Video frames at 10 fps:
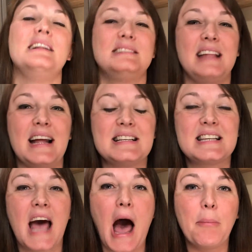It's
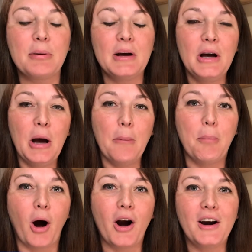that top
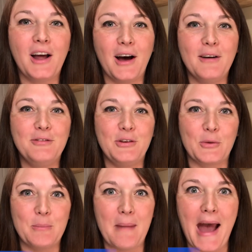part of
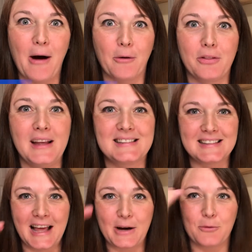your mouth.
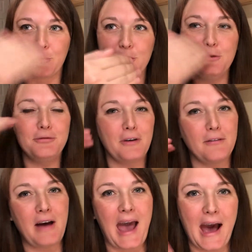It's like a roof
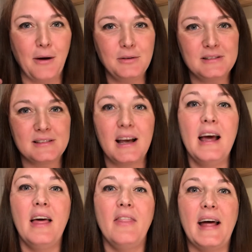of a house.
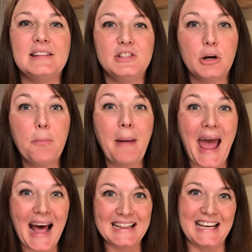That's your
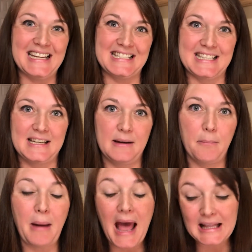palate.
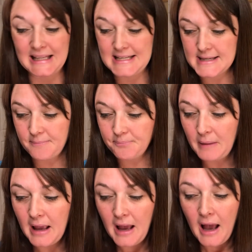Palate.
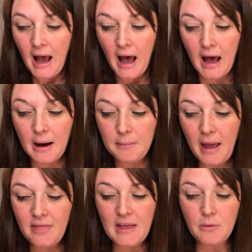
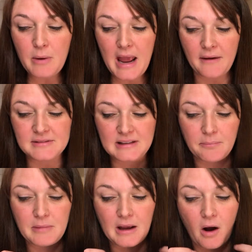And then we have
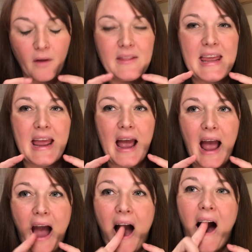something on the
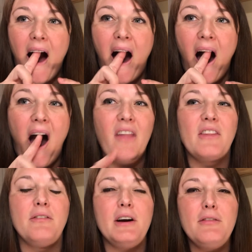
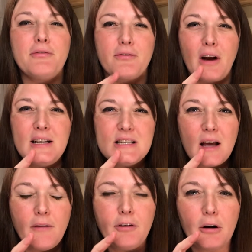very
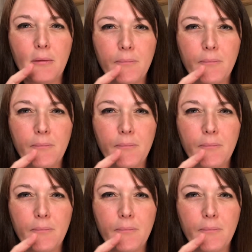front of